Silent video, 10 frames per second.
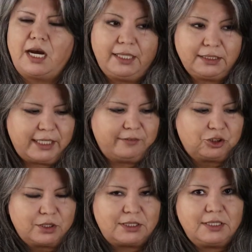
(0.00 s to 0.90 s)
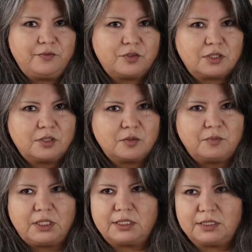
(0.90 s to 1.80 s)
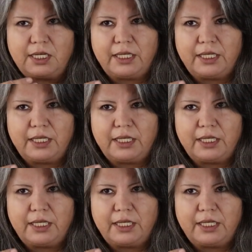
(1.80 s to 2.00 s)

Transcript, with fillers: I like to have short sleeves because